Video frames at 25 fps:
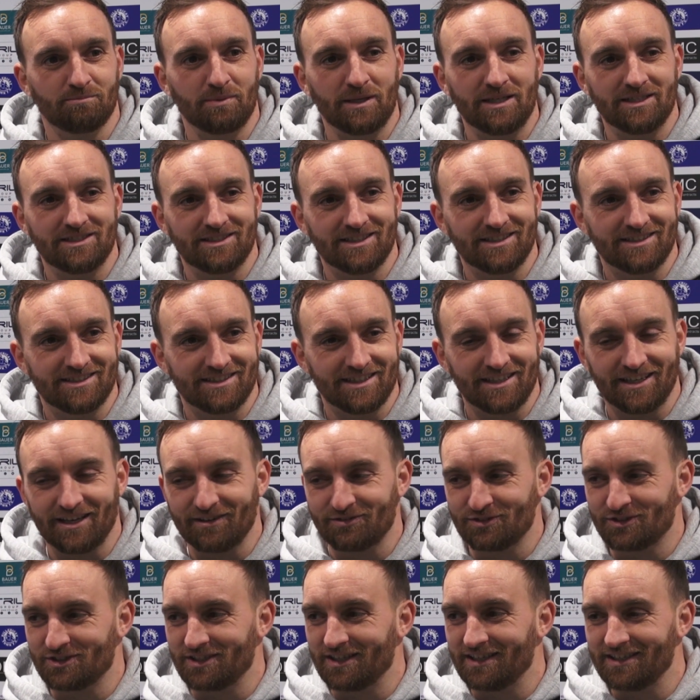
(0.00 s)

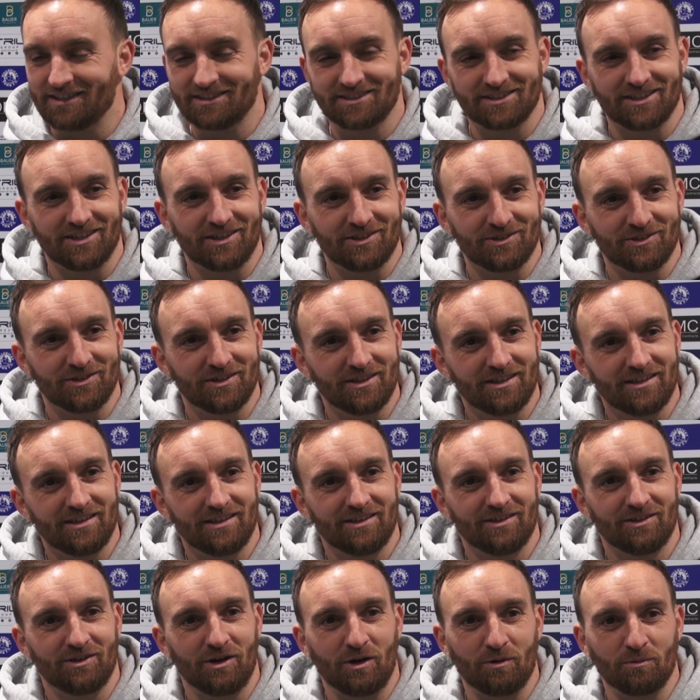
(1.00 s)
BCCFC, so
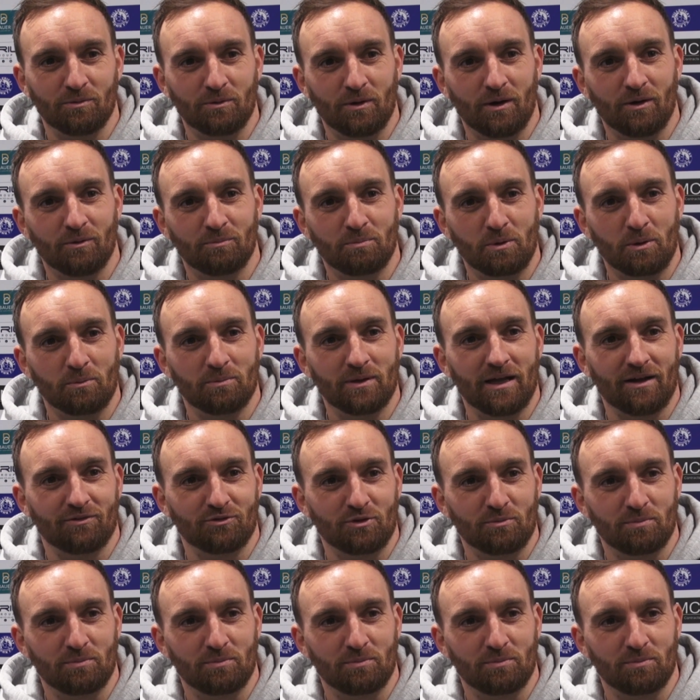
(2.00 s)
I'll probably have